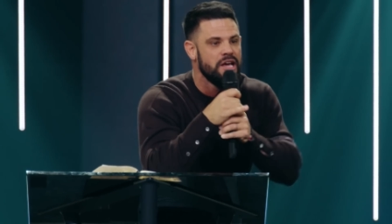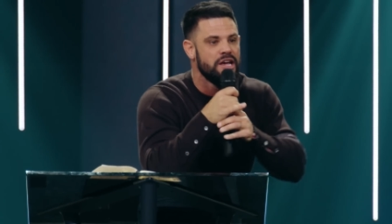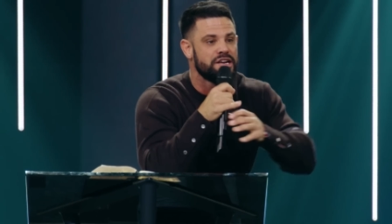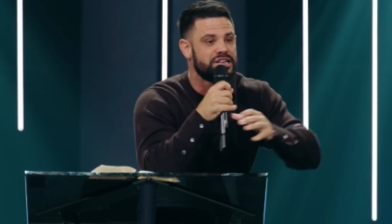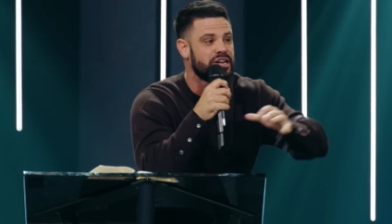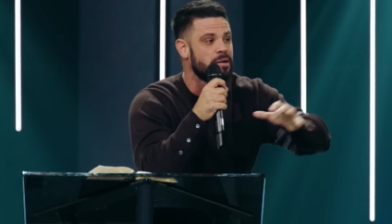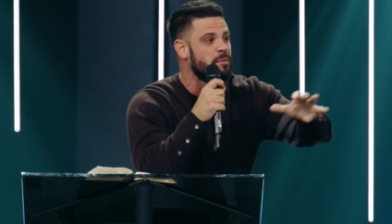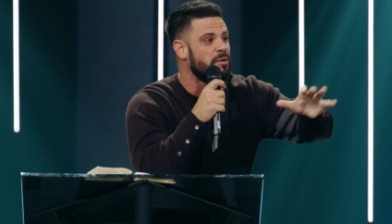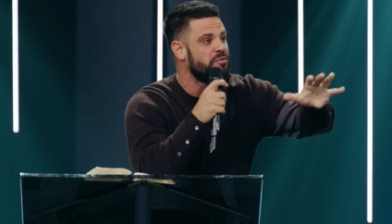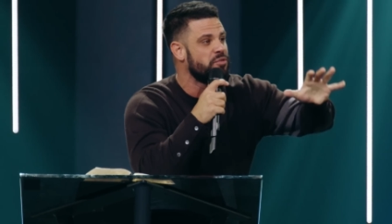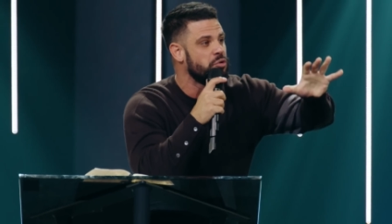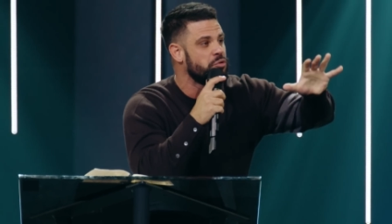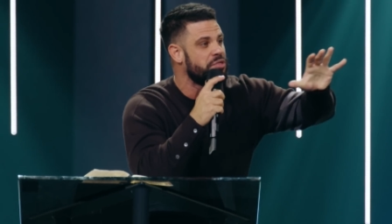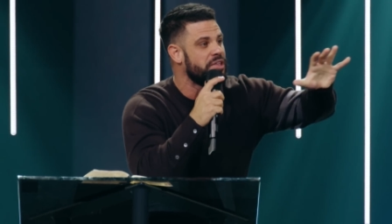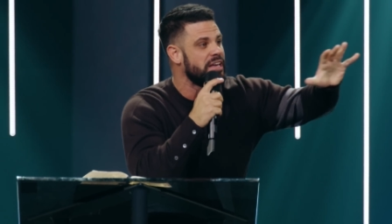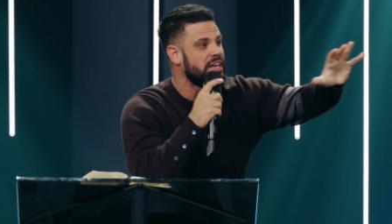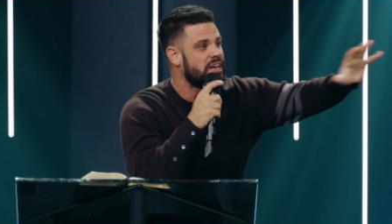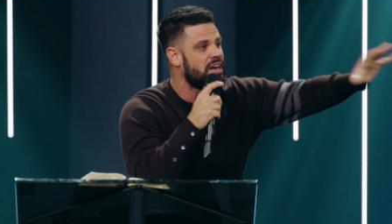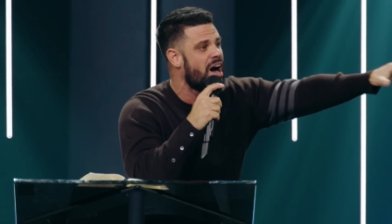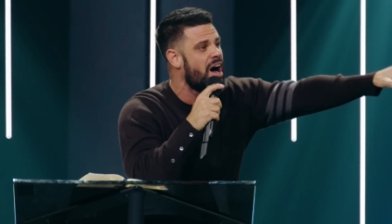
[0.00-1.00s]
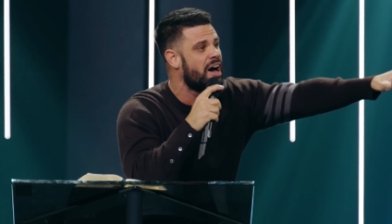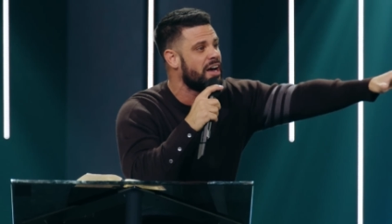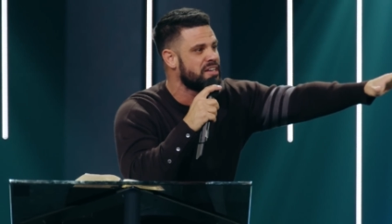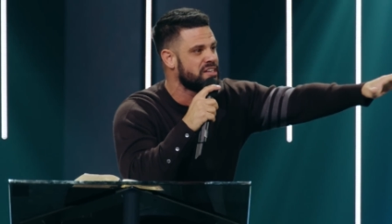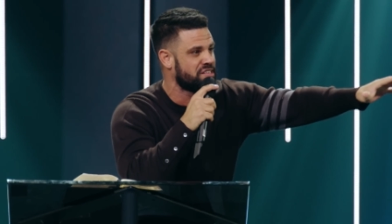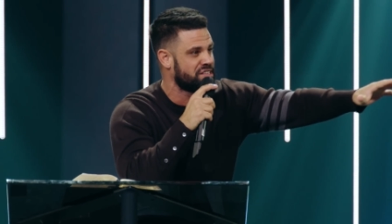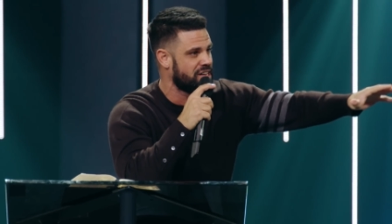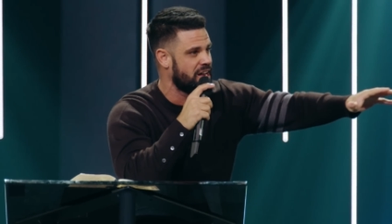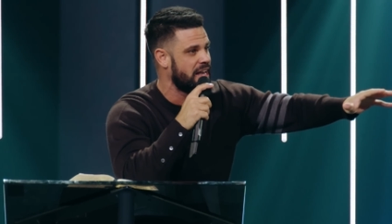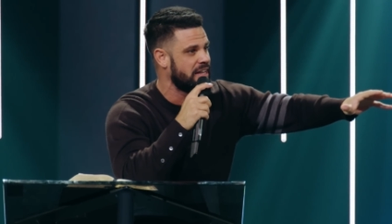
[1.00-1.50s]
Some of you think God
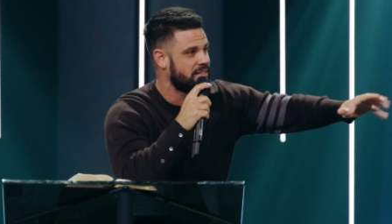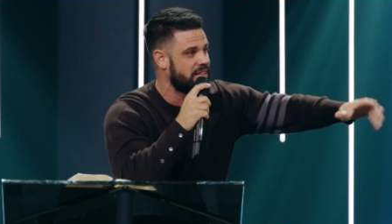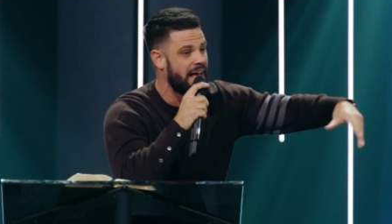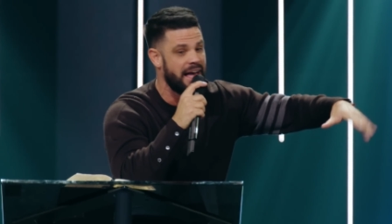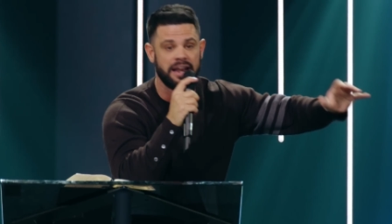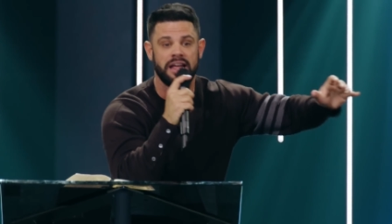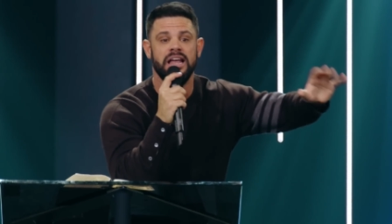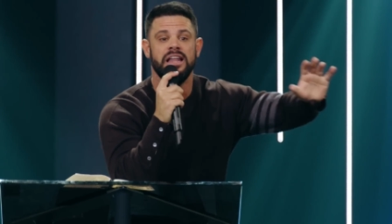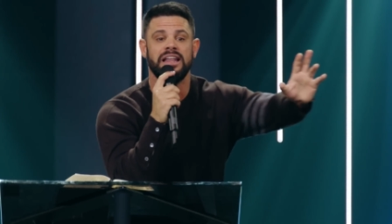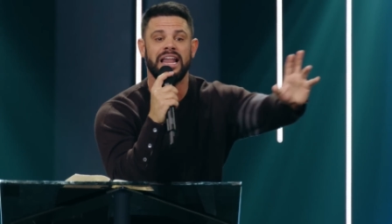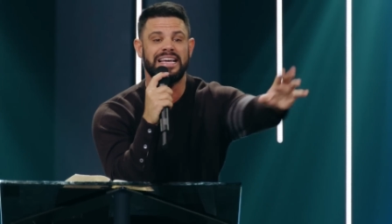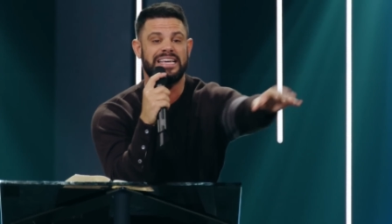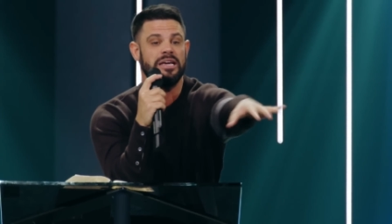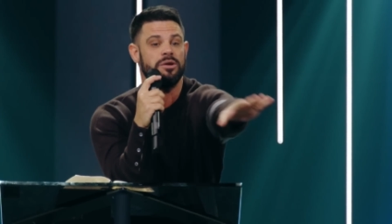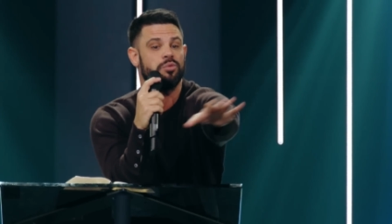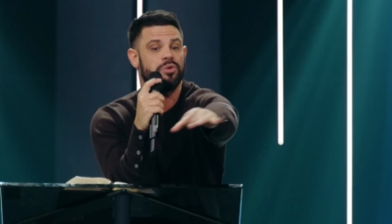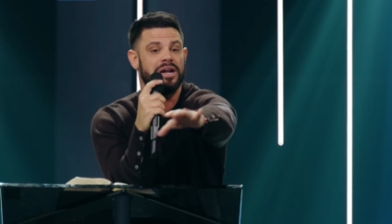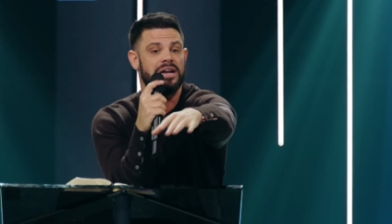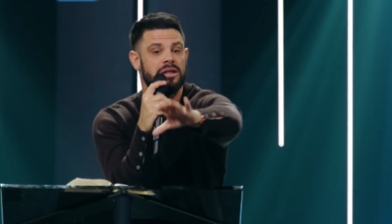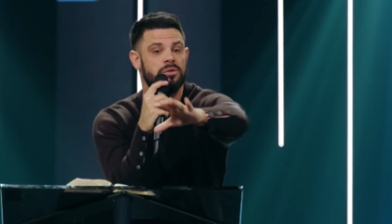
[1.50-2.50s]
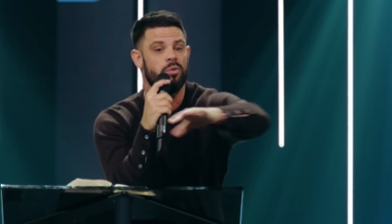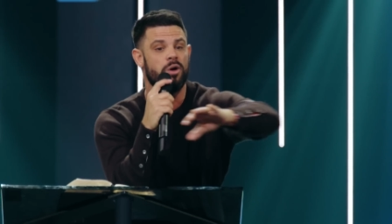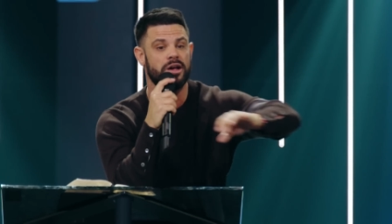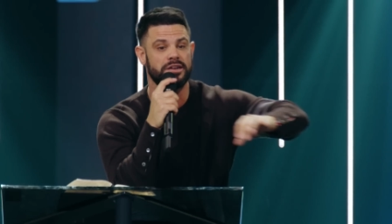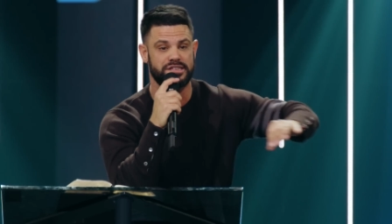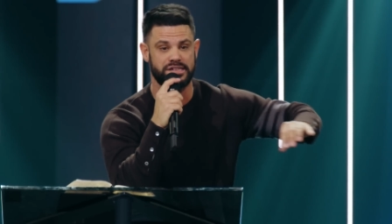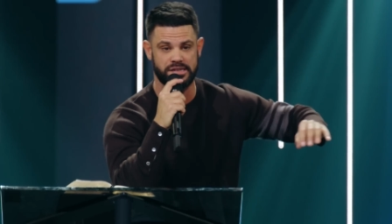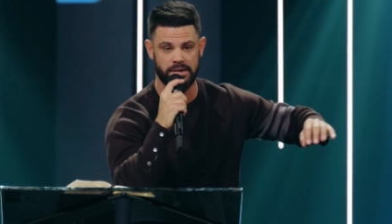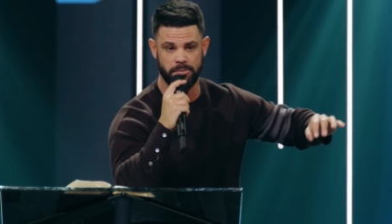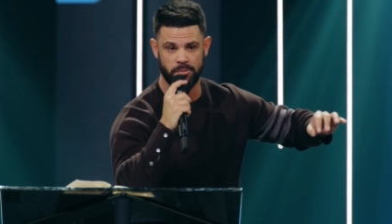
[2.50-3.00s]
is like that, like He really
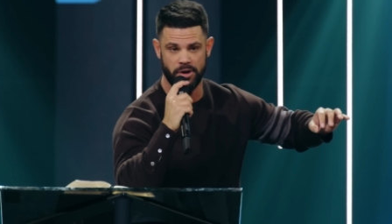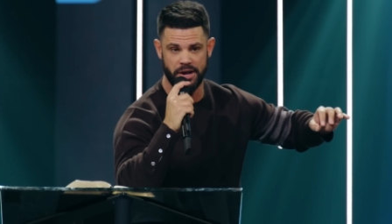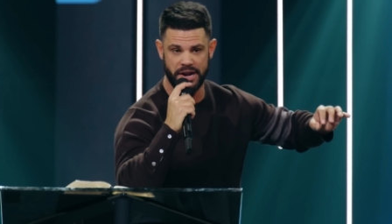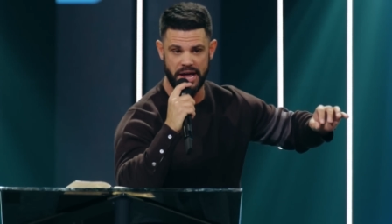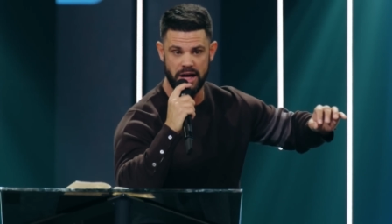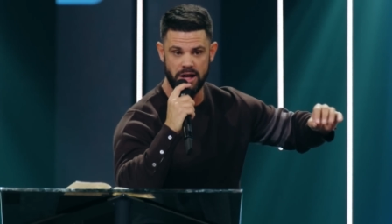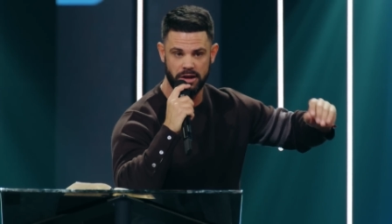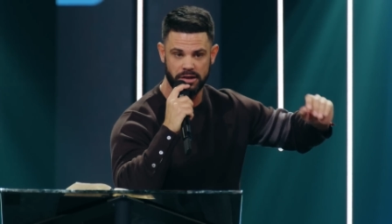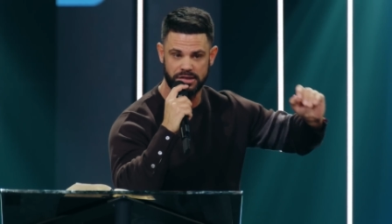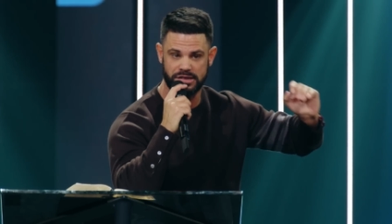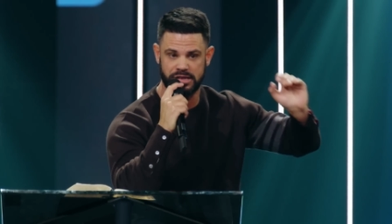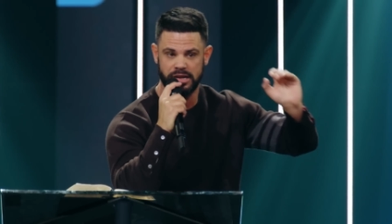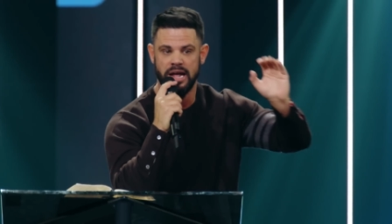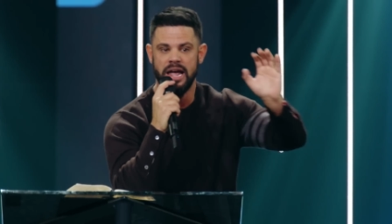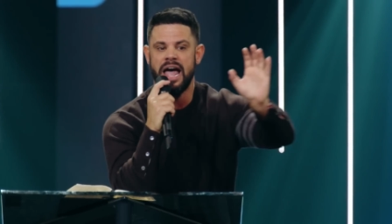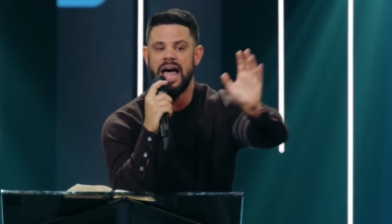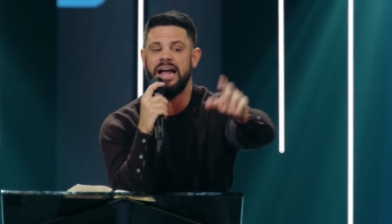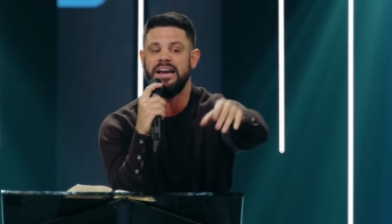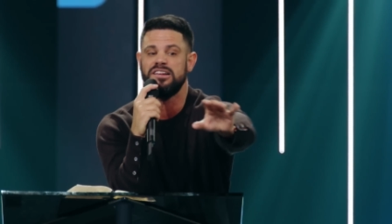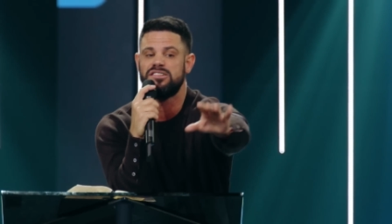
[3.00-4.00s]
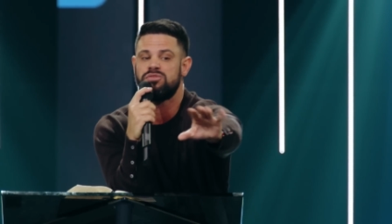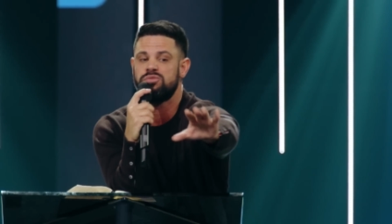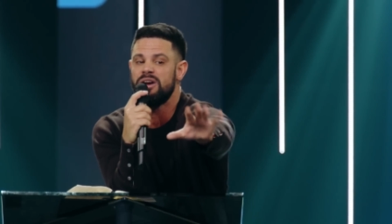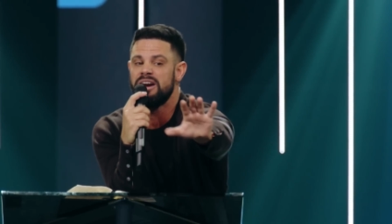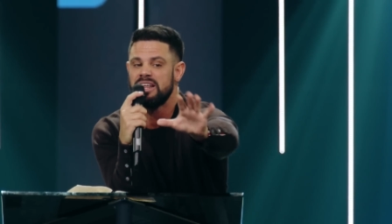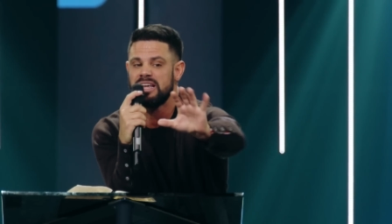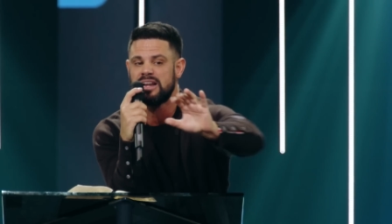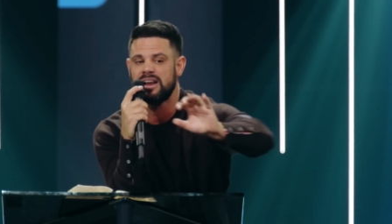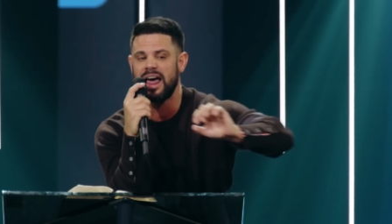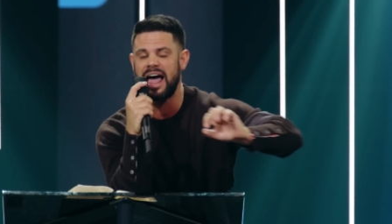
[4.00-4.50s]
wants someone else, and He's
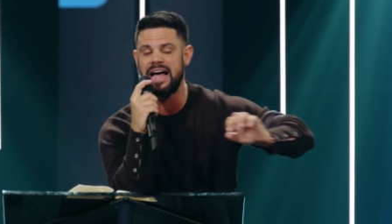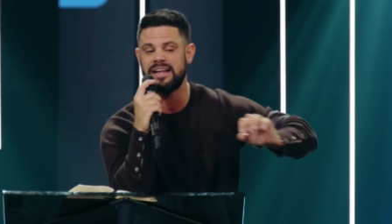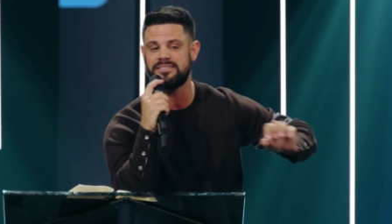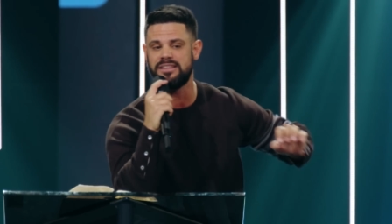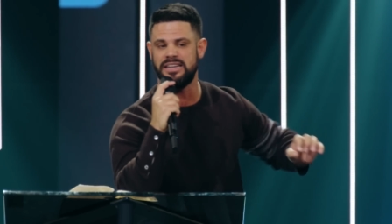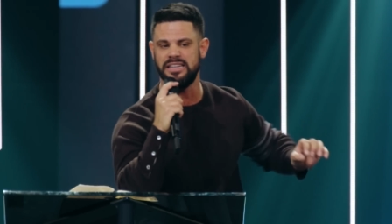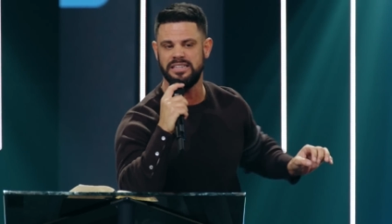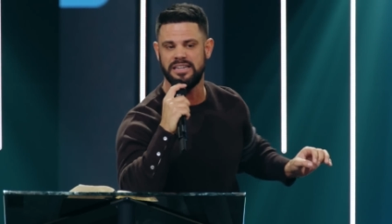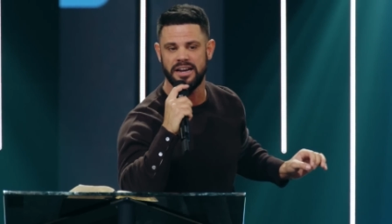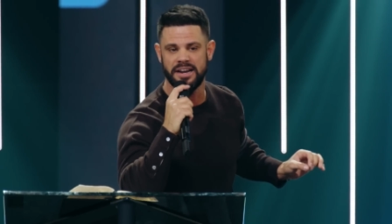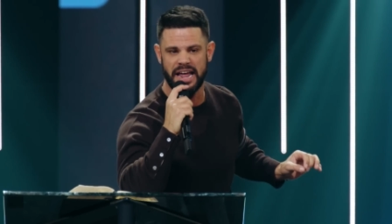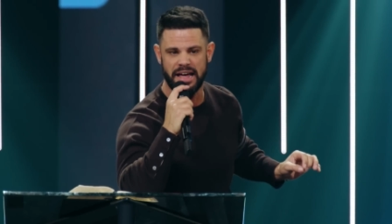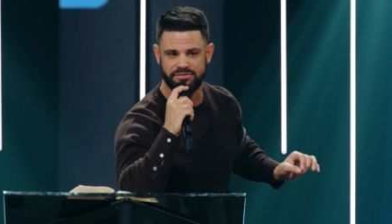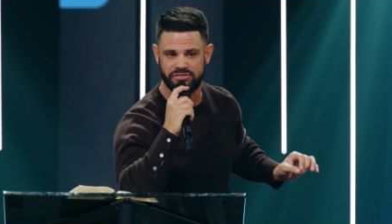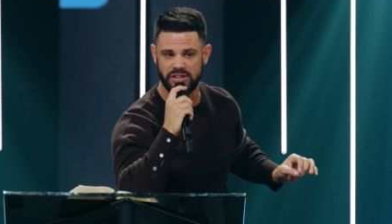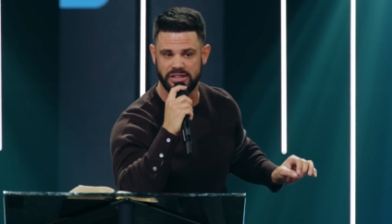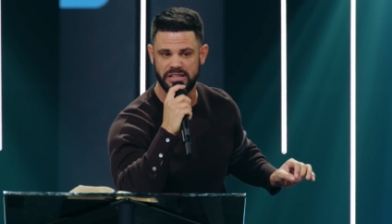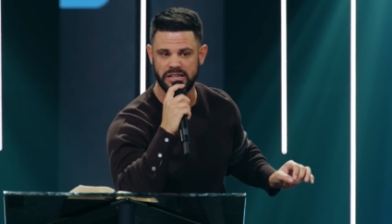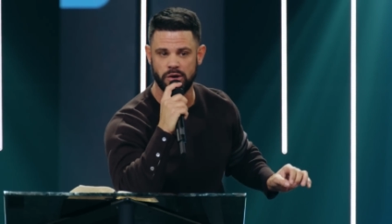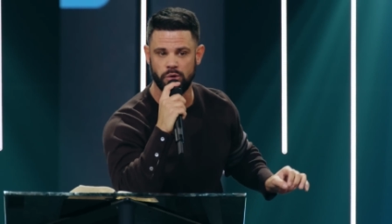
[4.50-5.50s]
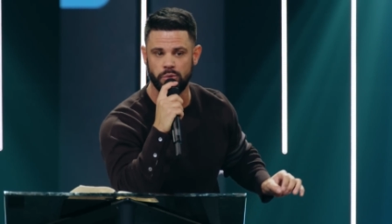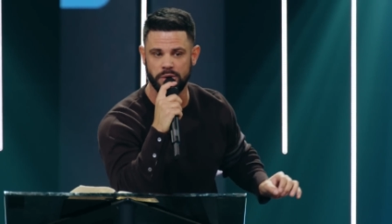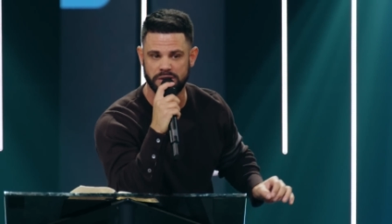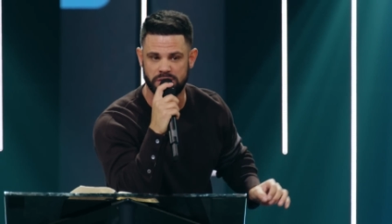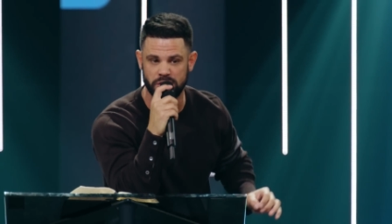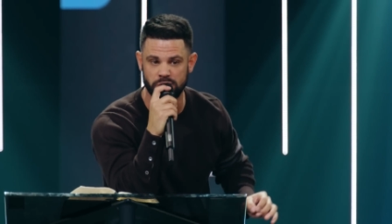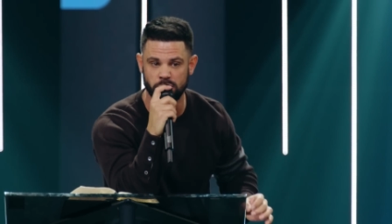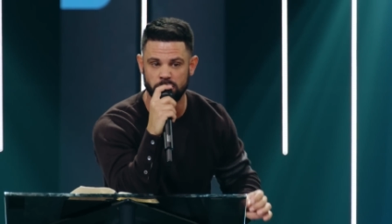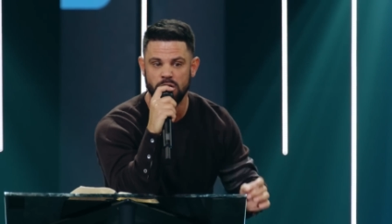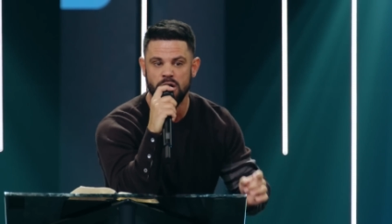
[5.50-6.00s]
really glad that He doesn't have to deal
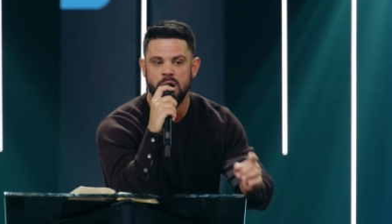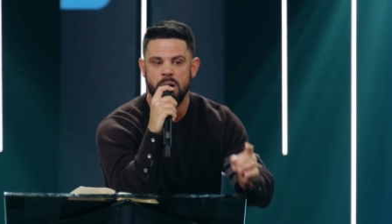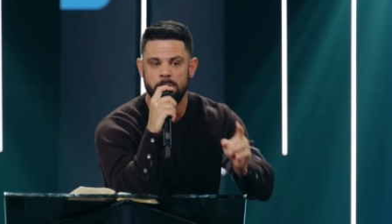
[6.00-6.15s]
with you.